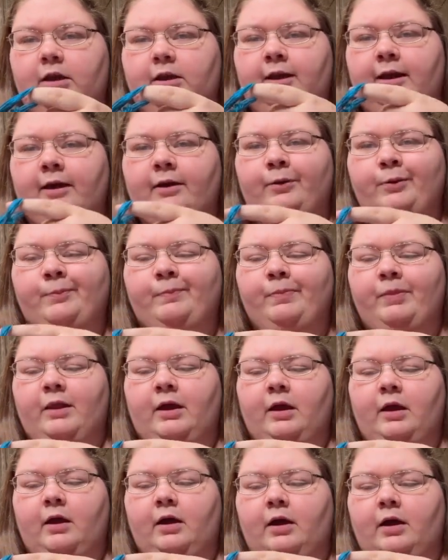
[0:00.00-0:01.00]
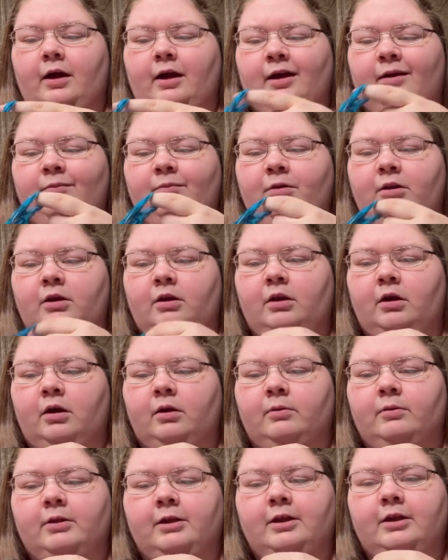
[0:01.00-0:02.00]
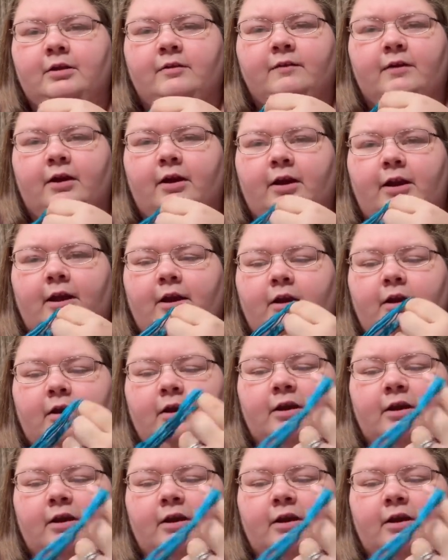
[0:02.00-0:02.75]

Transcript: Now, I'm not really into variegated.